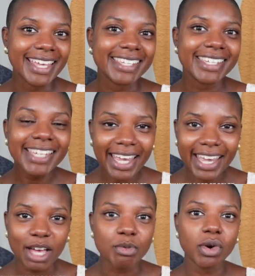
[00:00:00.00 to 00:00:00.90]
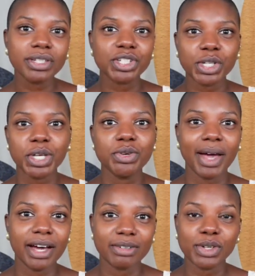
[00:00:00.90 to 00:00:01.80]
and today I'm going to show you
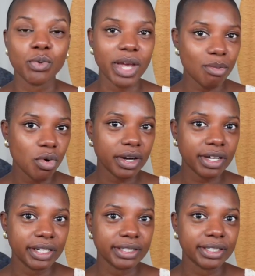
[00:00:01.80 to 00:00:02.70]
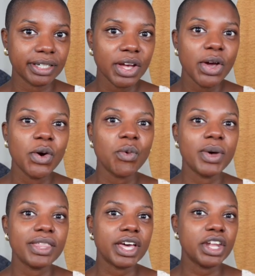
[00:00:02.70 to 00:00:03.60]
how to wear more color
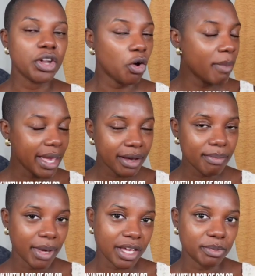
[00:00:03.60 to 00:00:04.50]
with a no makeup